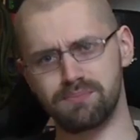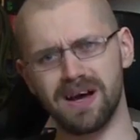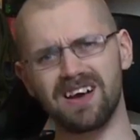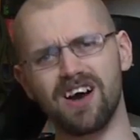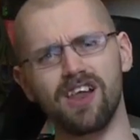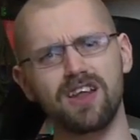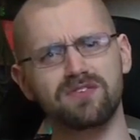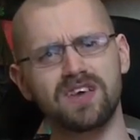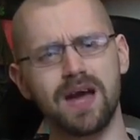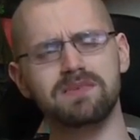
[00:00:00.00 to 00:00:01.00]
But a lot
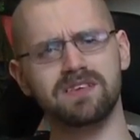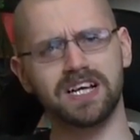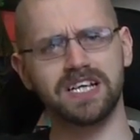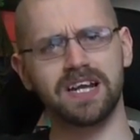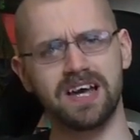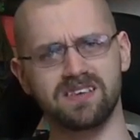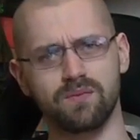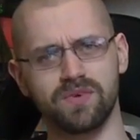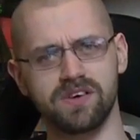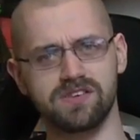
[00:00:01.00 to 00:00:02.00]
of times it's actually less
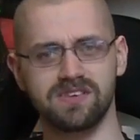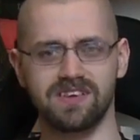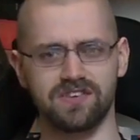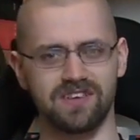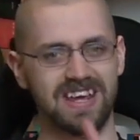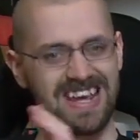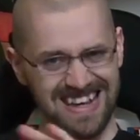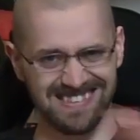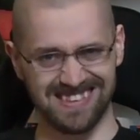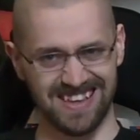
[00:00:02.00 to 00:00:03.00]
obvious. There's an
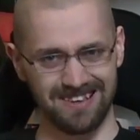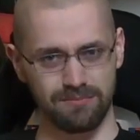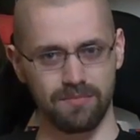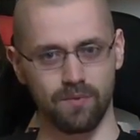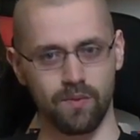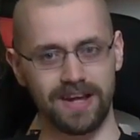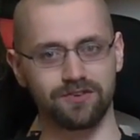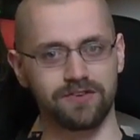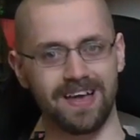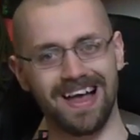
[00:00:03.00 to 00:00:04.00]
easy way
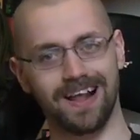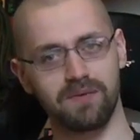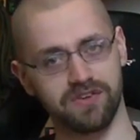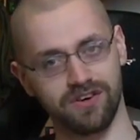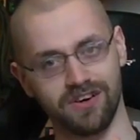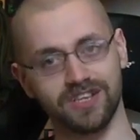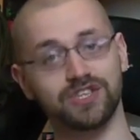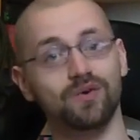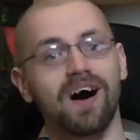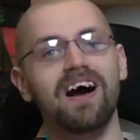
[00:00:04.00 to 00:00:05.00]
to tell whether or
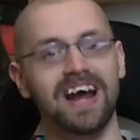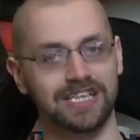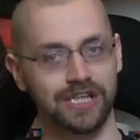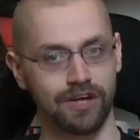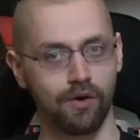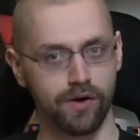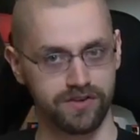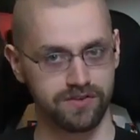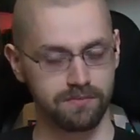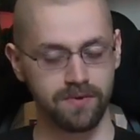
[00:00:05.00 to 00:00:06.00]
not you are actually
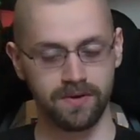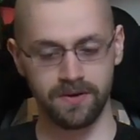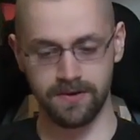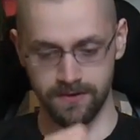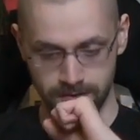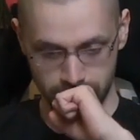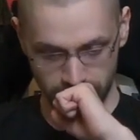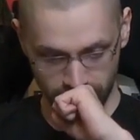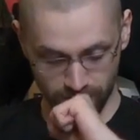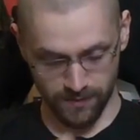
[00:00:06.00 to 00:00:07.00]
hoarse.
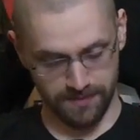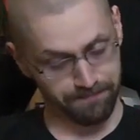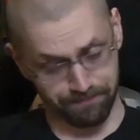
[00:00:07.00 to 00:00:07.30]
Excuse me.